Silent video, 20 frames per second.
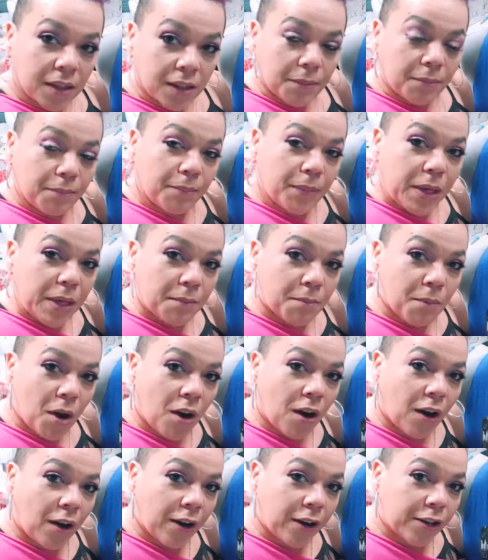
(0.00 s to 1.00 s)
me and
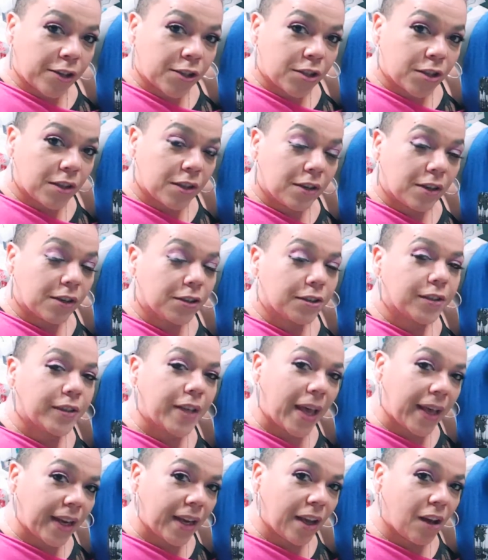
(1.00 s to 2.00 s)
Marge are
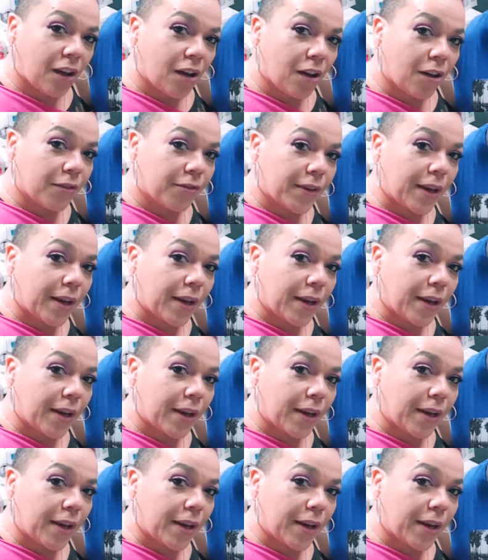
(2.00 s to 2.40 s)
signing off, and